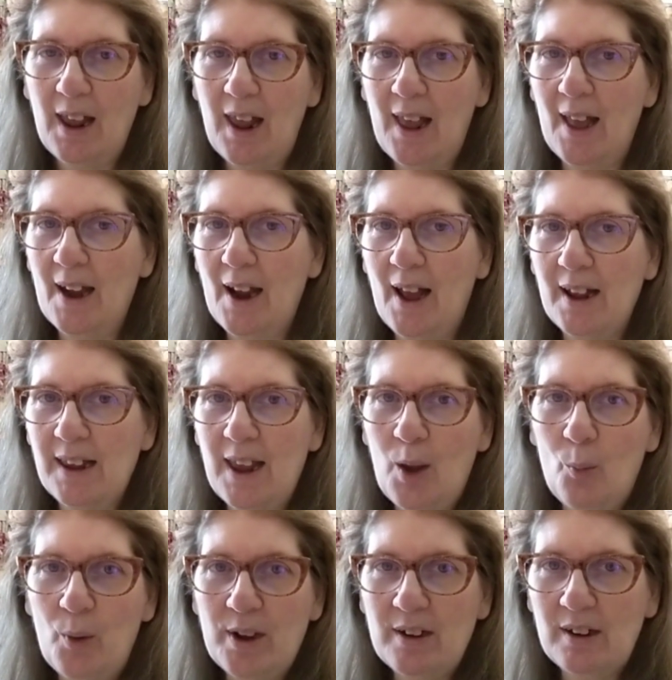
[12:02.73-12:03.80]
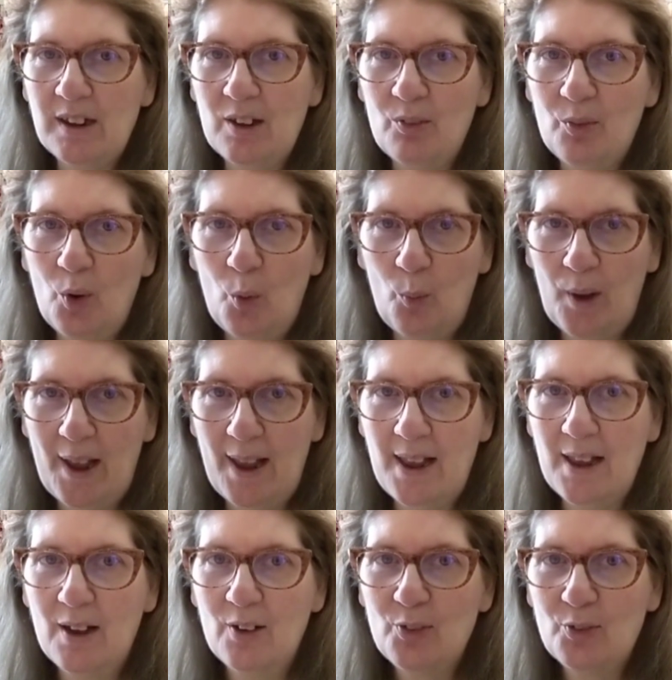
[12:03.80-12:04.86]
And I can't wait to give
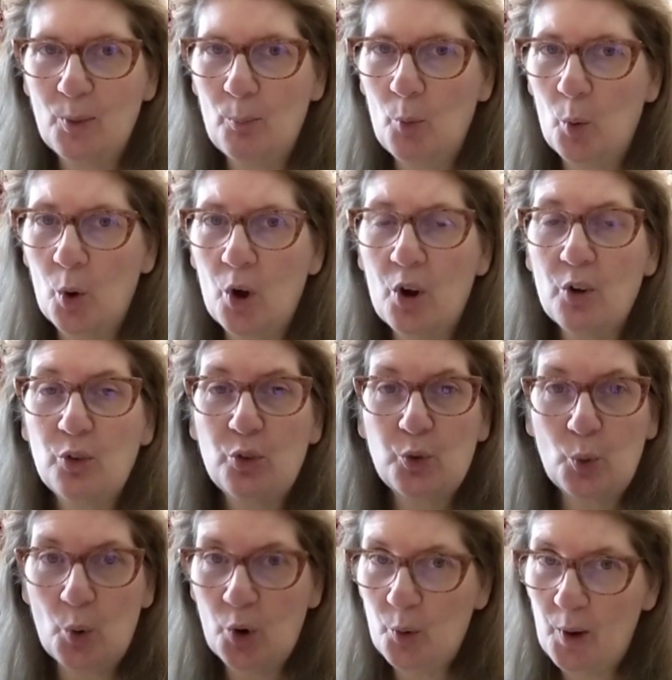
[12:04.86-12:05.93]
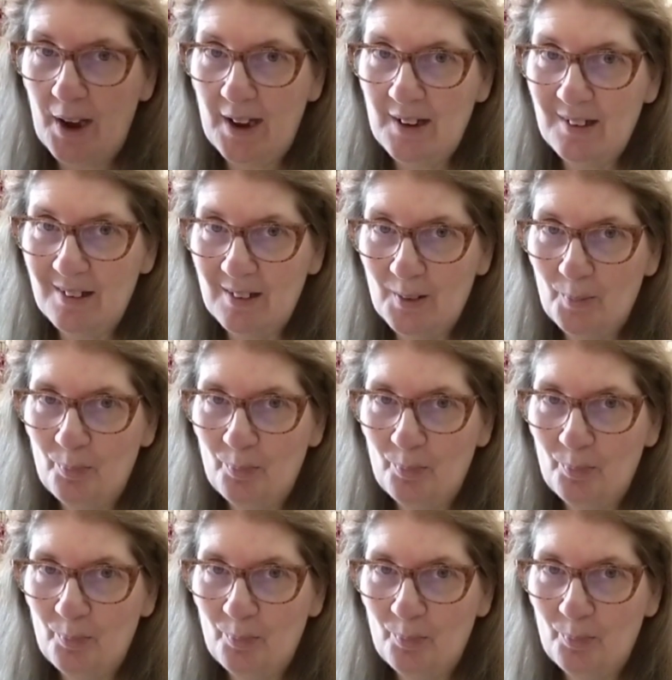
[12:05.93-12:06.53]
away some more store credits.